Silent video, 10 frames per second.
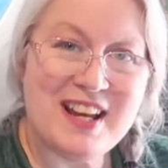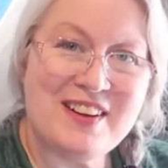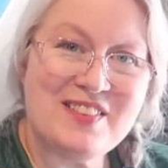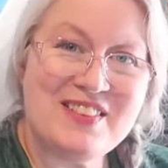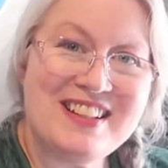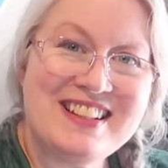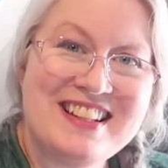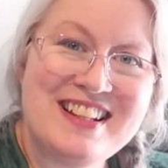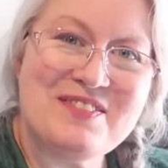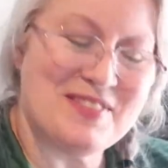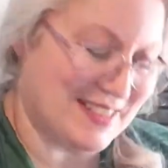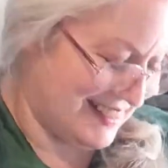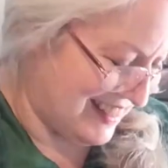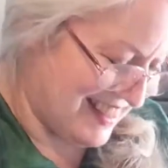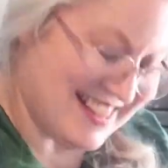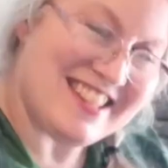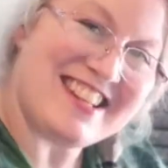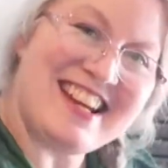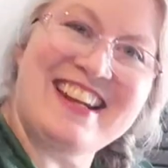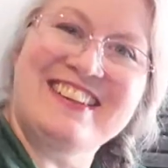out of it and put it on this
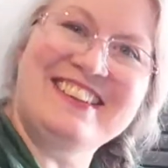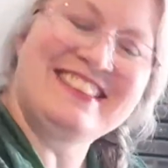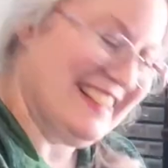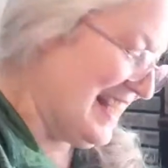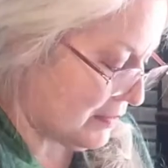channel.